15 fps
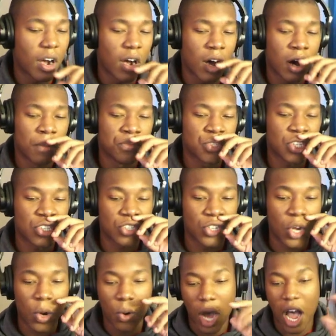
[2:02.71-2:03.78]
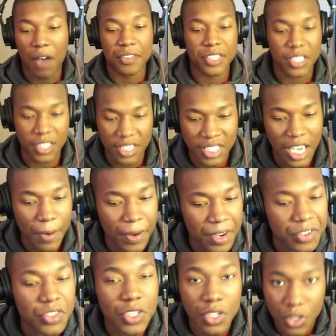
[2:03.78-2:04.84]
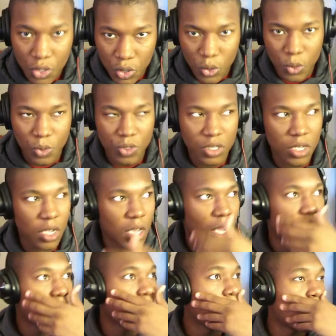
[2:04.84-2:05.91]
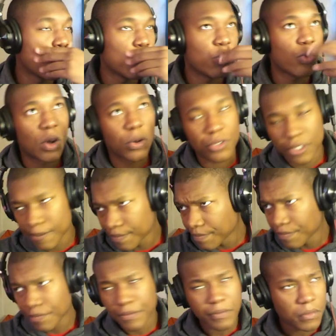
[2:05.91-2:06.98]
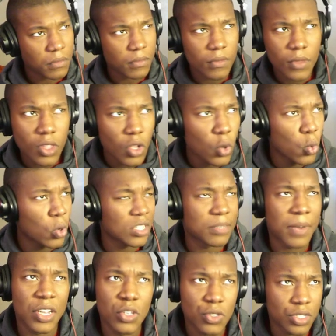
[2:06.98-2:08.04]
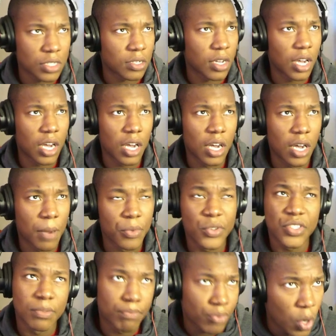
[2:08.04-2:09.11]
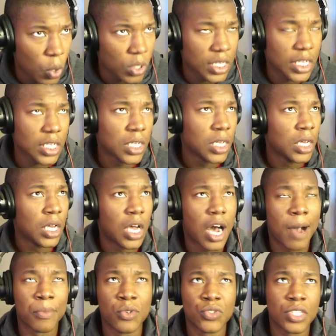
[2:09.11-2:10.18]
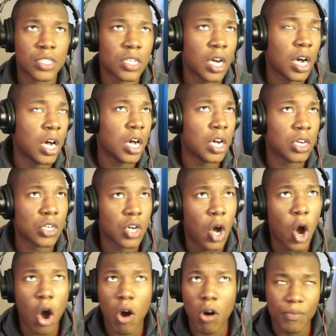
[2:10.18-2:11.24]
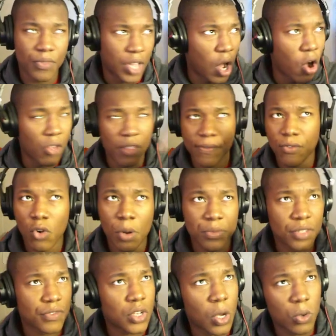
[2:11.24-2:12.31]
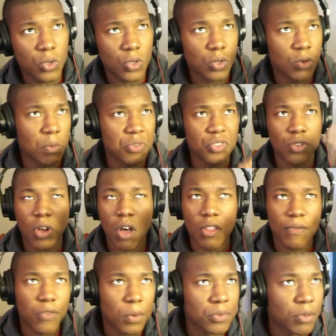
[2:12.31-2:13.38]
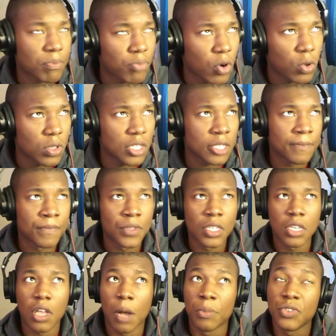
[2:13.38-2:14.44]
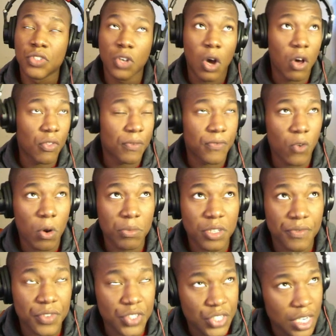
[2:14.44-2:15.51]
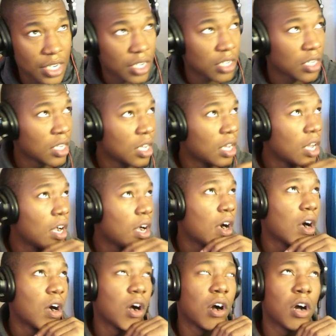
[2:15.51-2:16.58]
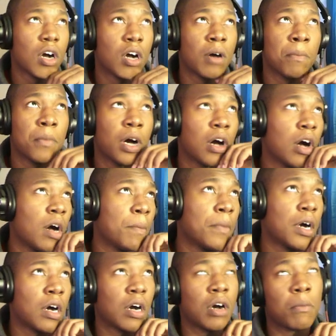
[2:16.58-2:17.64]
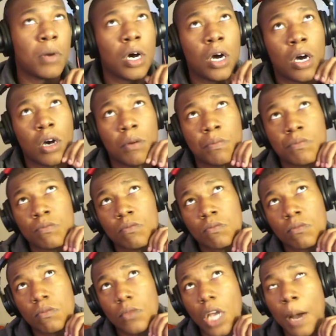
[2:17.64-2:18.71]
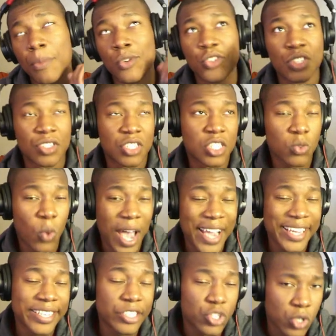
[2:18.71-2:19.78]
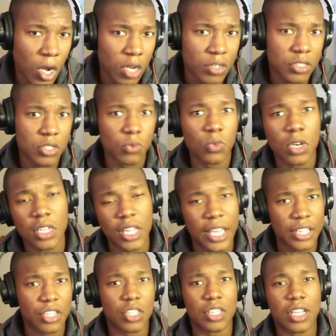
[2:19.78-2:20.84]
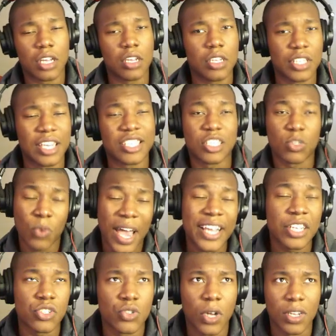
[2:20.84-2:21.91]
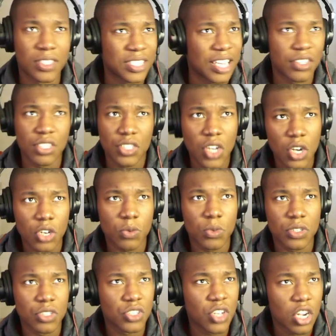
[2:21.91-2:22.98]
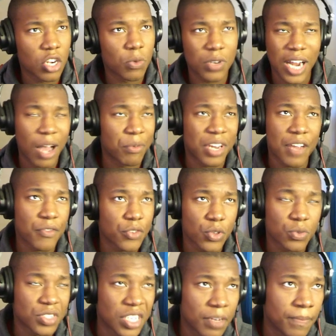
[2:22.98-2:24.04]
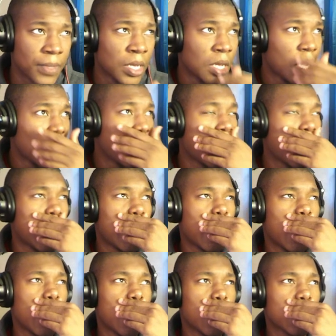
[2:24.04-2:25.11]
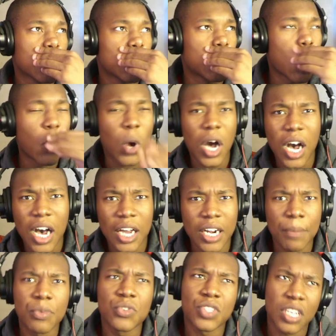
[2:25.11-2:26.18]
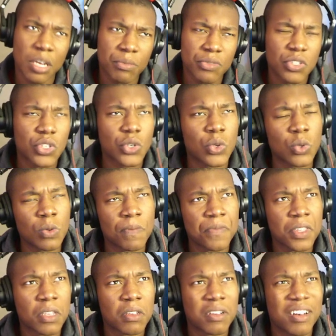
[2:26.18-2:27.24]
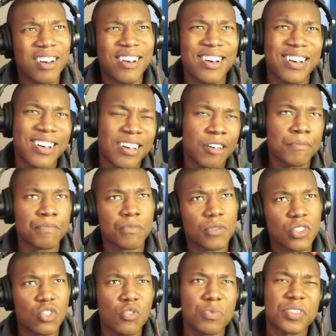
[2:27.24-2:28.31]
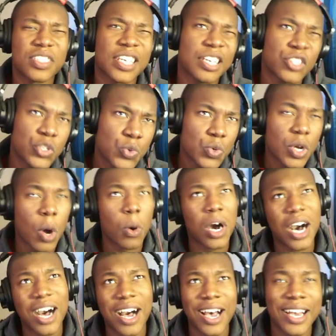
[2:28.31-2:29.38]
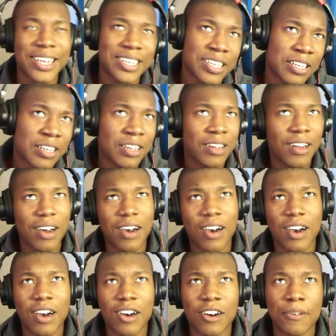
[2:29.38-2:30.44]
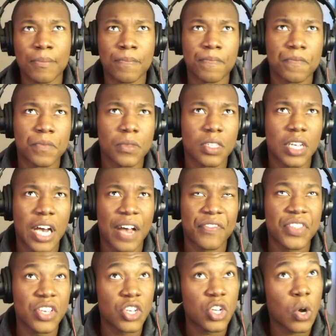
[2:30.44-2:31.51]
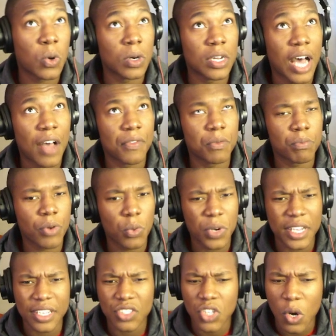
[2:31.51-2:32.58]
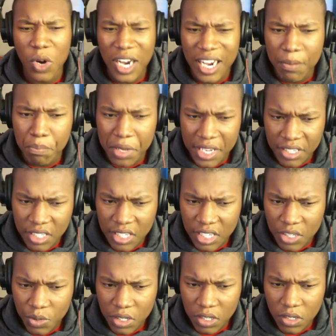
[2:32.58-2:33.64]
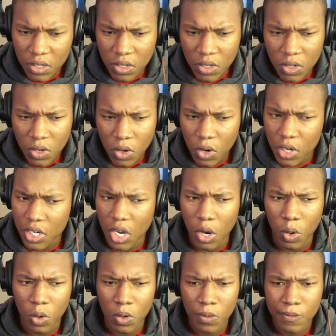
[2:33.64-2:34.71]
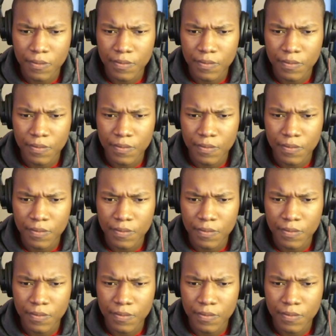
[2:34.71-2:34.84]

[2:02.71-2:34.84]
Um, just know, obviously, this guy right here is getting used. Um, who else? Who else am I using? Uh, I'm using Broly. I'm using uh, all all the forms of Goku. I'm using all the forms of Broly. I'm using all the forms of Vegeta. Um, um, um, um, I'm using Swaggy Trunks, the one like uh, yeah, Swaggy Trunks, not the younger one. The younger one I'll never use him. Uh, Gohan, I'm using him too. Um, uh, Super Saiyan 2 Gohan. Um, I think go, I, bro. Wait, is Gohan Beast in this one, or no?